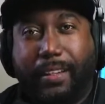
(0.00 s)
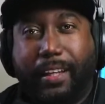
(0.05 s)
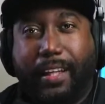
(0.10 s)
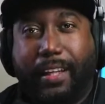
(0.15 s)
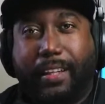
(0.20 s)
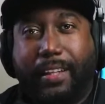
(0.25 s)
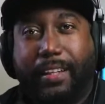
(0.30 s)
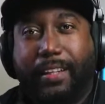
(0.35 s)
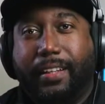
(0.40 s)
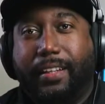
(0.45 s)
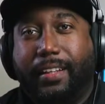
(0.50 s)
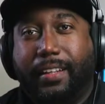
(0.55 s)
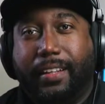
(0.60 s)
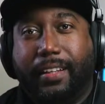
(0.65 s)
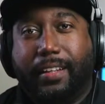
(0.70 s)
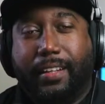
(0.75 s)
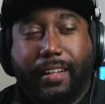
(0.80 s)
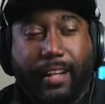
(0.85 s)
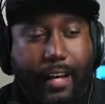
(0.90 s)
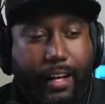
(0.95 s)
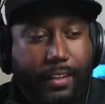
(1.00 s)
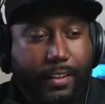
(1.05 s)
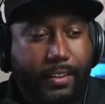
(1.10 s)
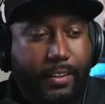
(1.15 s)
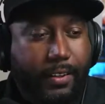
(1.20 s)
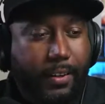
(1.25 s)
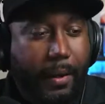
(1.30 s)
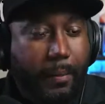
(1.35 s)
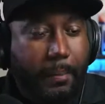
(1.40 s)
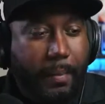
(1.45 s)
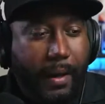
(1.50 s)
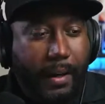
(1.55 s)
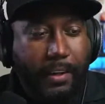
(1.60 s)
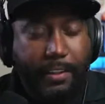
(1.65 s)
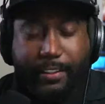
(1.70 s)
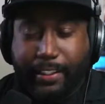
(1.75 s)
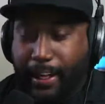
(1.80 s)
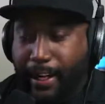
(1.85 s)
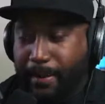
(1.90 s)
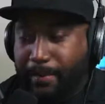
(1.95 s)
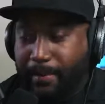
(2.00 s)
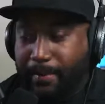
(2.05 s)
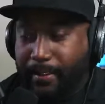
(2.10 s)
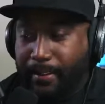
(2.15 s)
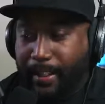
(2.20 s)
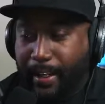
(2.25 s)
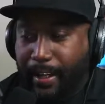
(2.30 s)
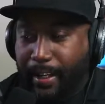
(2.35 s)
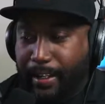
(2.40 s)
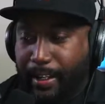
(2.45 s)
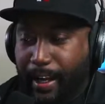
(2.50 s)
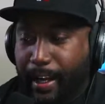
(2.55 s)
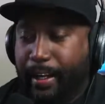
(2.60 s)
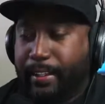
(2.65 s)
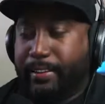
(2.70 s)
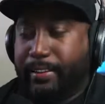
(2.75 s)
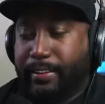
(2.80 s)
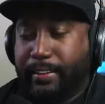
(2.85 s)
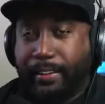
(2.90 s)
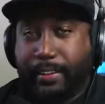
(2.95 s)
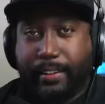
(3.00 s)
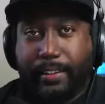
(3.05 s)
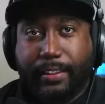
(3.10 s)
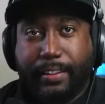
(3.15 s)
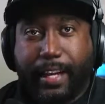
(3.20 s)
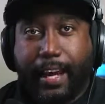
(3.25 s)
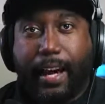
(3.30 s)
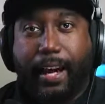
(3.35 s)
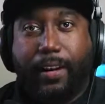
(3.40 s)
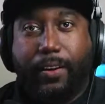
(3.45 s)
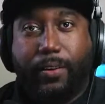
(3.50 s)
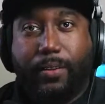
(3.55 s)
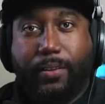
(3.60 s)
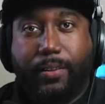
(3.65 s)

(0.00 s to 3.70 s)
I don't know, a better time of the day, not now.